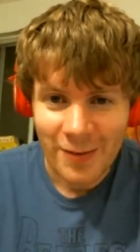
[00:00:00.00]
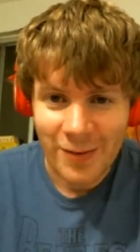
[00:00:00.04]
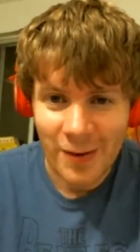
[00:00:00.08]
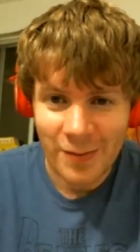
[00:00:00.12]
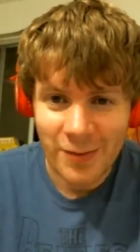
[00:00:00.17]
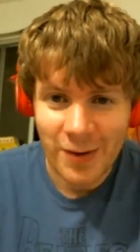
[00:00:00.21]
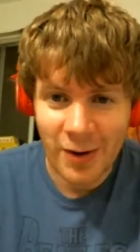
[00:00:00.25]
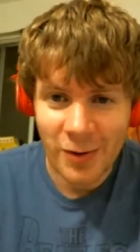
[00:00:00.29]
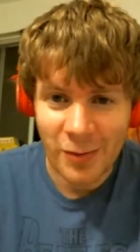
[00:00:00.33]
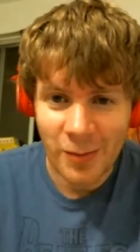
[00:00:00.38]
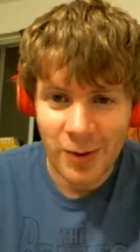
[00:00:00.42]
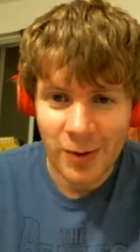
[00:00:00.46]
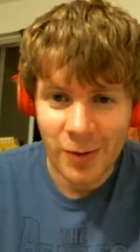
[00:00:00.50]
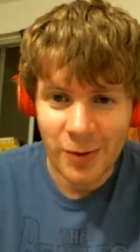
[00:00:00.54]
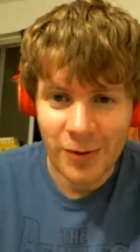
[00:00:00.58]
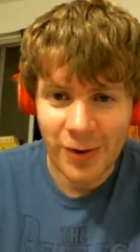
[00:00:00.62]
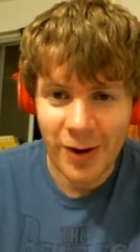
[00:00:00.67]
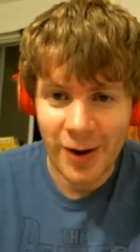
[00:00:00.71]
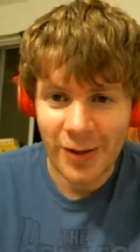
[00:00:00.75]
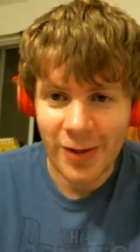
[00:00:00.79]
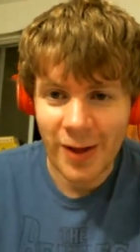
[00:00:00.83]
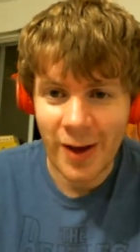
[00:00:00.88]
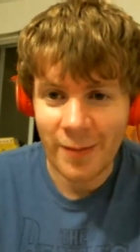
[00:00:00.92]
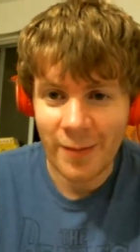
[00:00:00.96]
Sometimes we
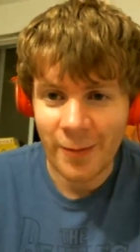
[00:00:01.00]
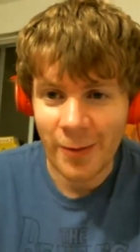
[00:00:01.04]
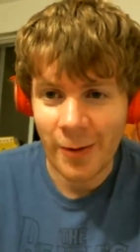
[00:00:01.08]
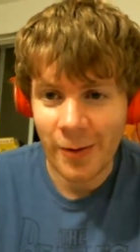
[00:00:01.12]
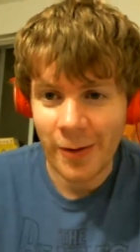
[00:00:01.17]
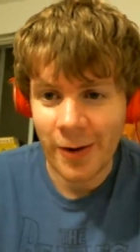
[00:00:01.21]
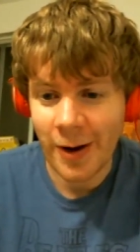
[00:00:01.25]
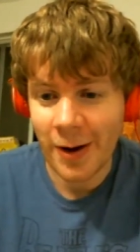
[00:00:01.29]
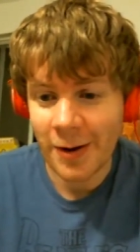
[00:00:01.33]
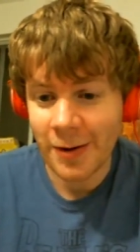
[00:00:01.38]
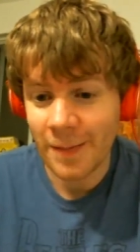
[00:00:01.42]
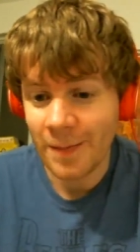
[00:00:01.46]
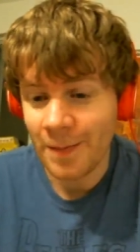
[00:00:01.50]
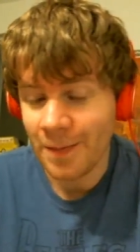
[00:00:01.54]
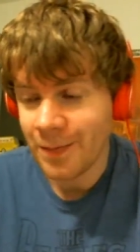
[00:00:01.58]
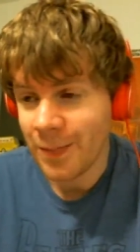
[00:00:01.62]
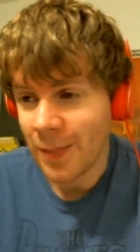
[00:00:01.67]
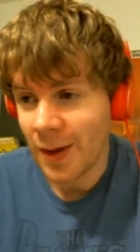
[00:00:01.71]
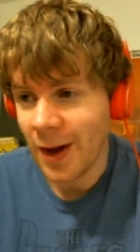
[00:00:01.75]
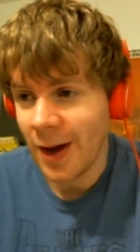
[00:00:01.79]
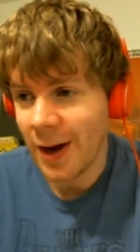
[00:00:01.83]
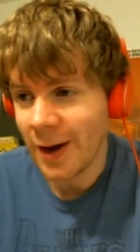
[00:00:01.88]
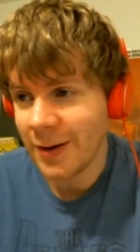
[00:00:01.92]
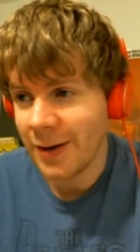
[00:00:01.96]
do take that for granted.
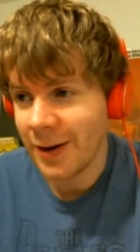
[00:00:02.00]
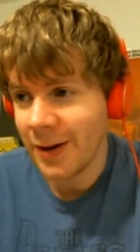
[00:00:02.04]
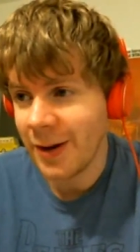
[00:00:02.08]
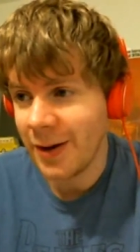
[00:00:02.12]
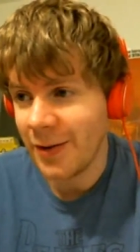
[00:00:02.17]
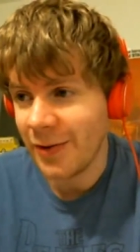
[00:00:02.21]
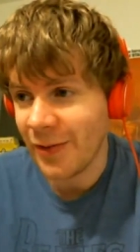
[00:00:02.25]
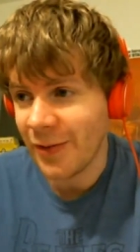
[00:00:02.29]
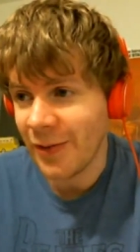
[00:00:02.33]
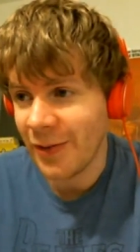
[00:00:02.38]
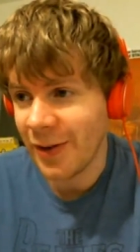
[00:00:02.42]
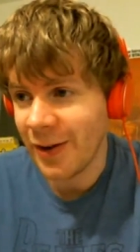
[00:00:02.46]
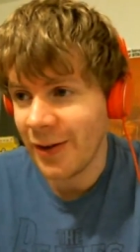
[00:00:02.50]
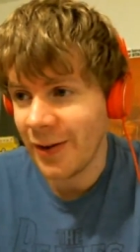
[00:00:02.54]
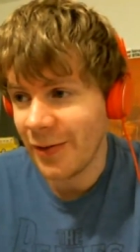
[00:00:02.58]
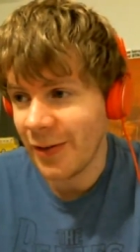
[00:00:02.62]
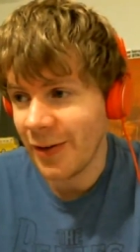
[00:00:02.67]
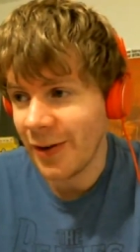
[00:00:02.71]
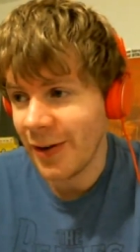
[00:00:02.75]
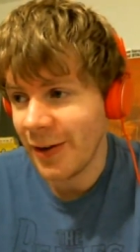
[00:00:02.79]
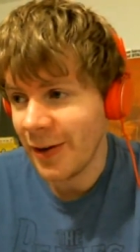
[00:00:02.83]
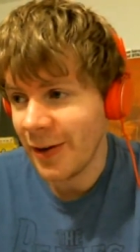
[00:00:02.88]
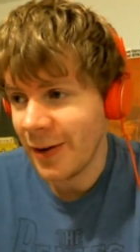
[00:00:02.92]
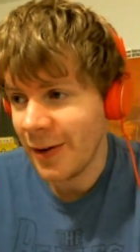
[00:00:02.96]
Acting isn't
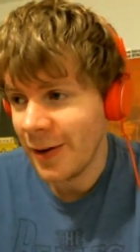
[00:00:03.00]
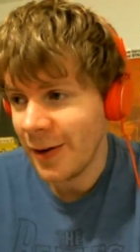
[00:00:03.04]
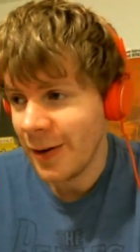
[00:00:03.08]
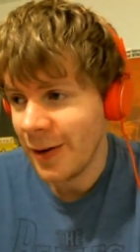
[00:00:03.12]
easy.